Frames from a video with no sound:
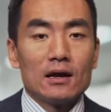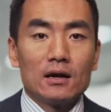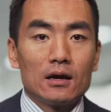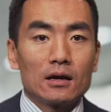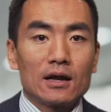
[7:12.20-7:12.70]

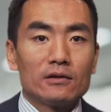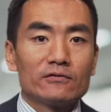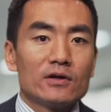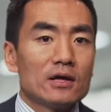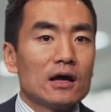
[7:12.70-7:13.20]
kind
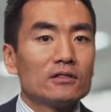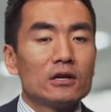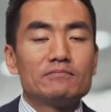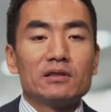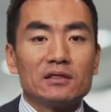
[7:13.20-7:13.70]
of a
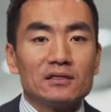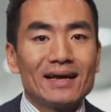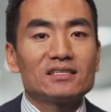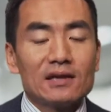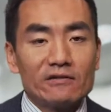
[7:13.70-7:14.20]
little bit
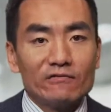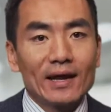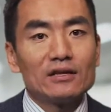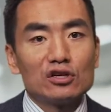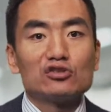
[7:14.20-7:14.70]
less
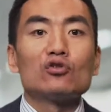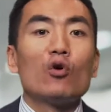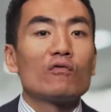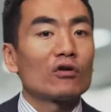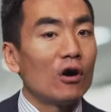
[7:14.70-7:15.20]
advantaged
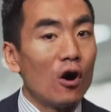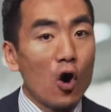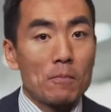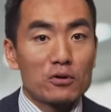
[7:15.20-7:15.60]
overall,